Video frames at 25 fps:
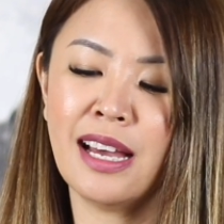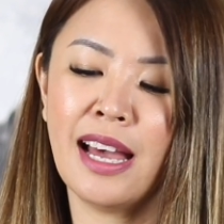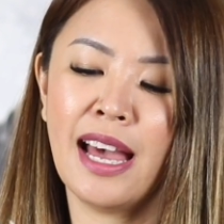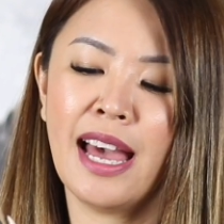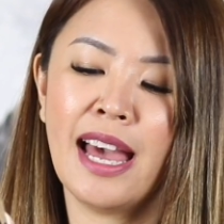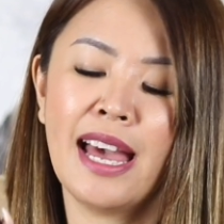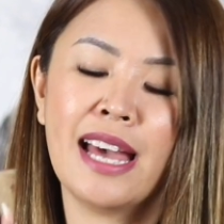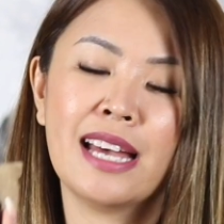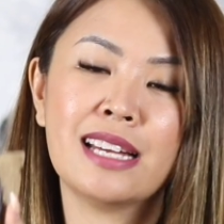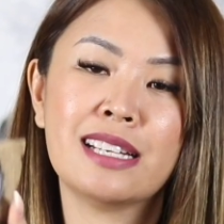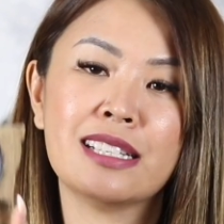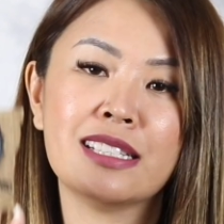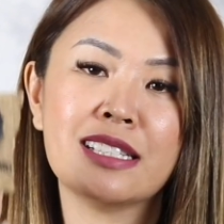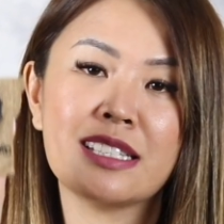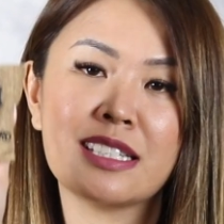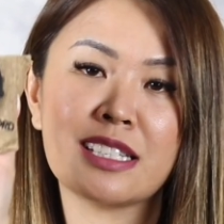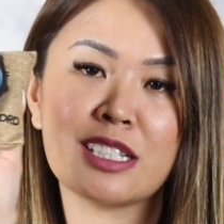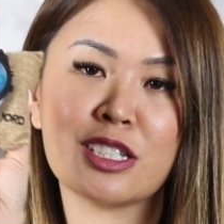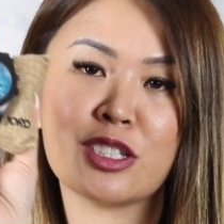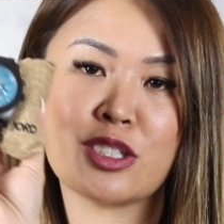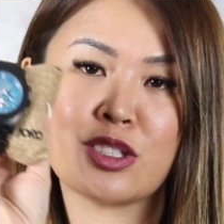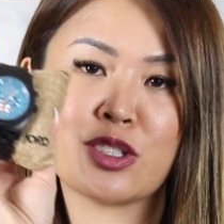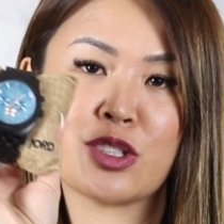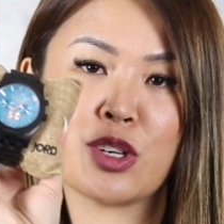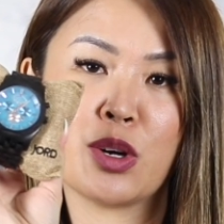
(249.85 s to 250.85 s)
And
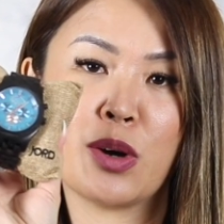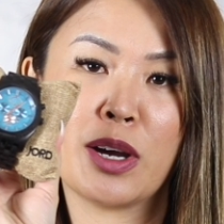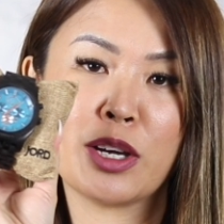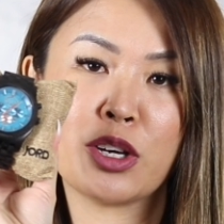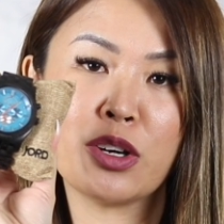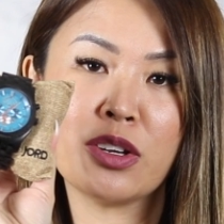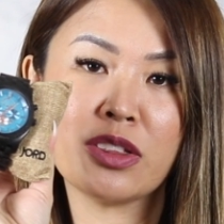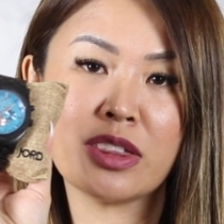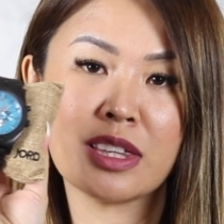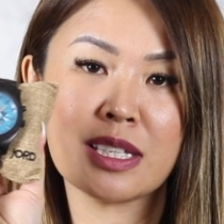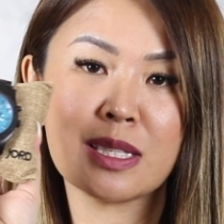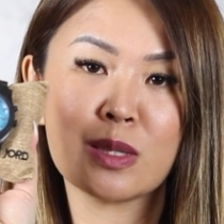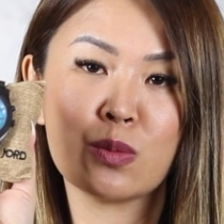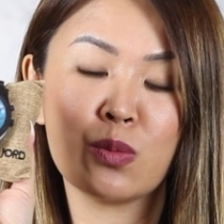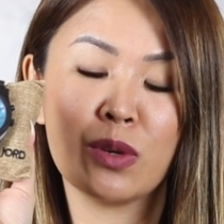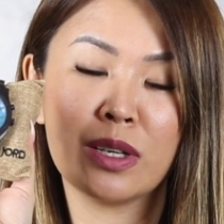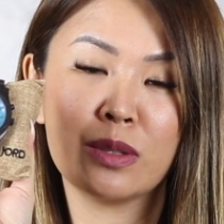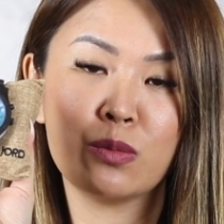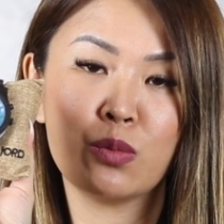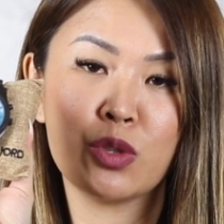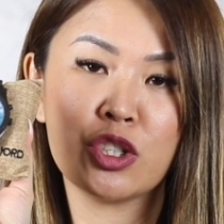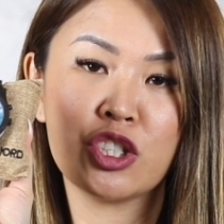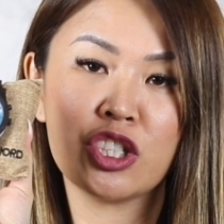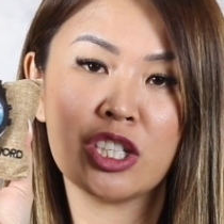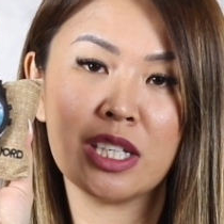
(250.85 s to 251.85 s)
so I got this
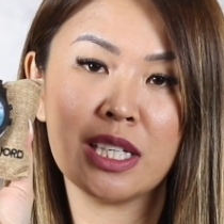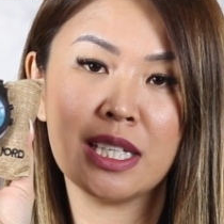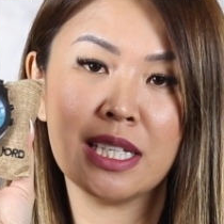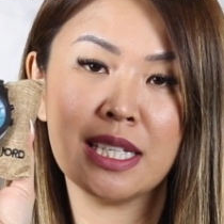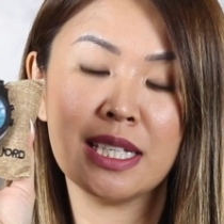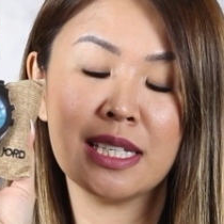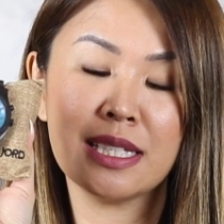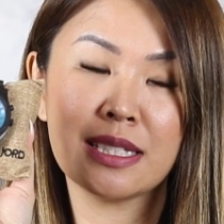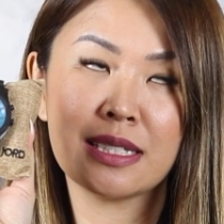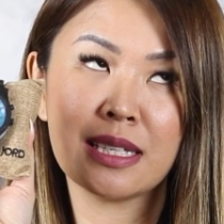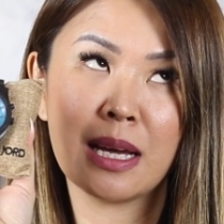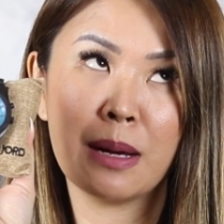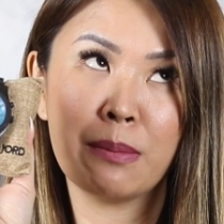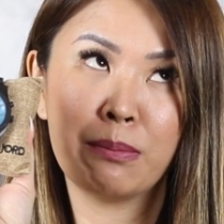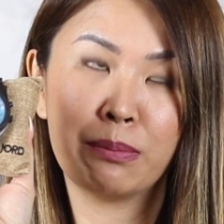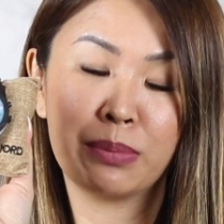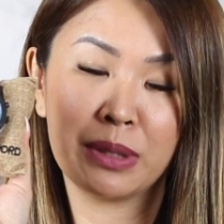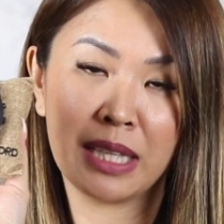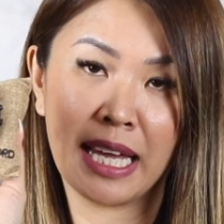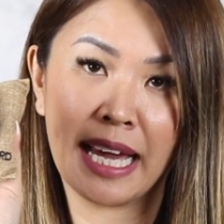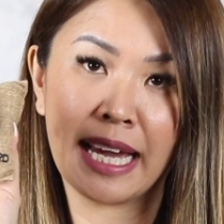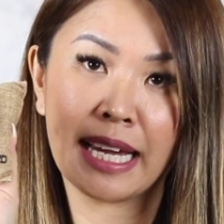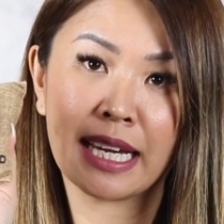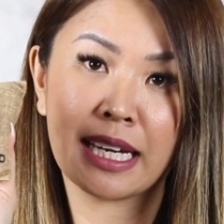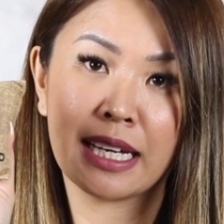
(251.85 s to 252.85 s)
one, which is a
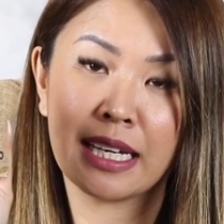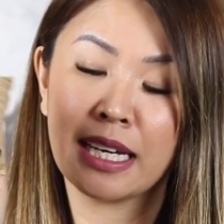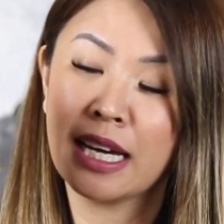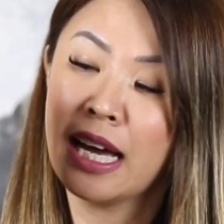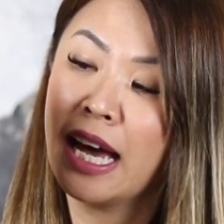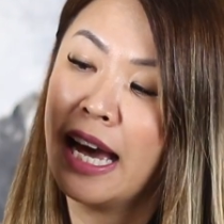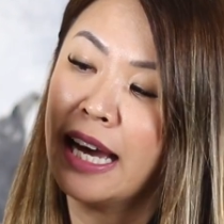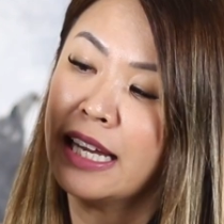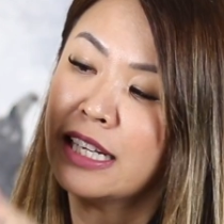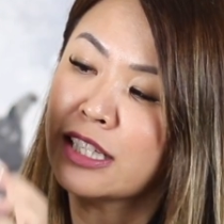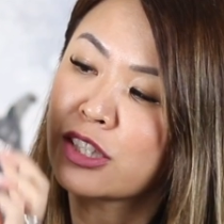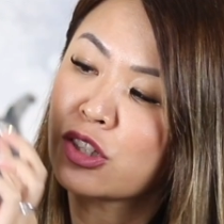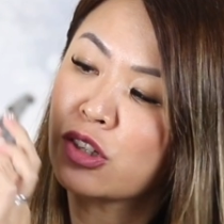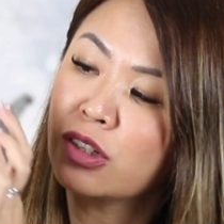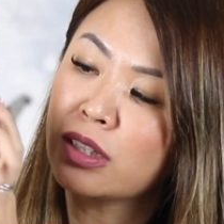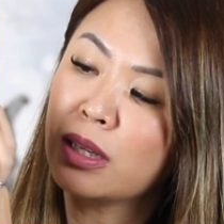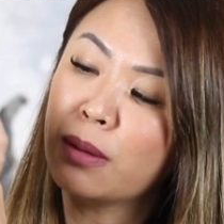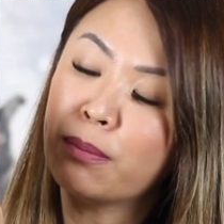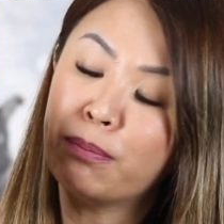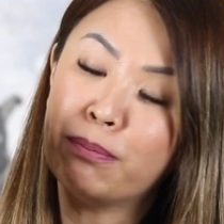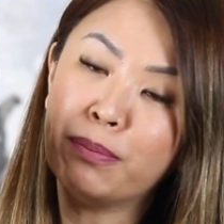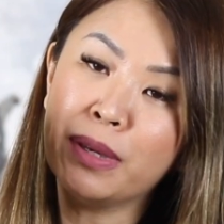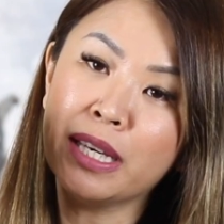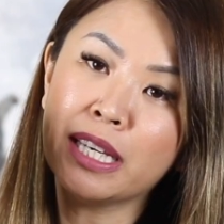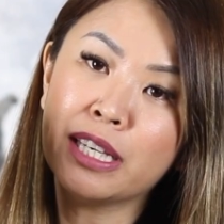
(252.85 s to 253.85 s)
black, and it's got a
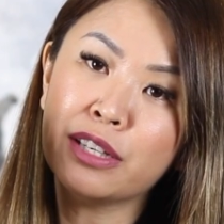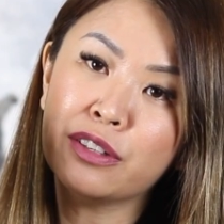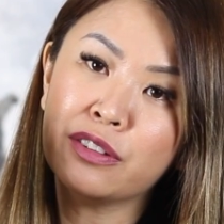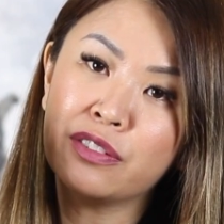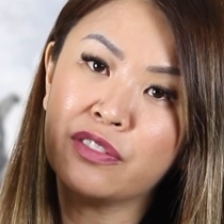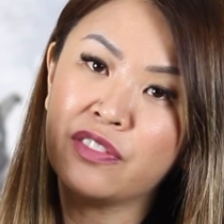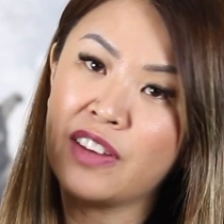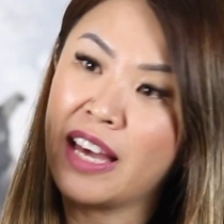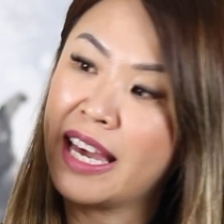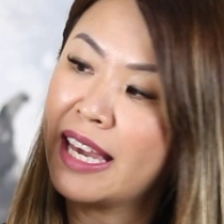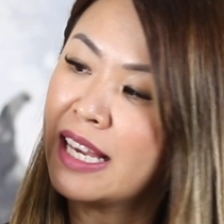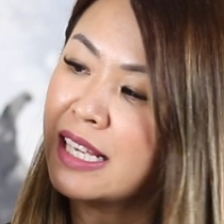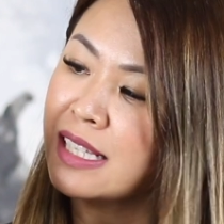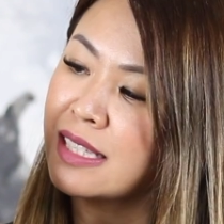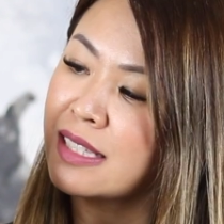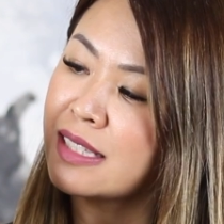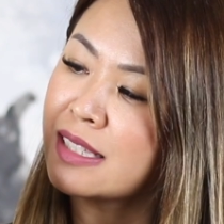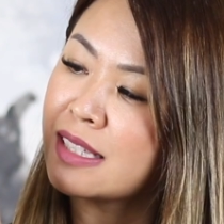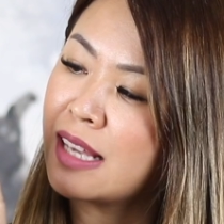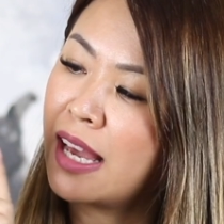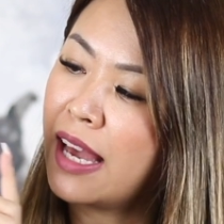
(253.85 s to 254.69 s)
bigger face.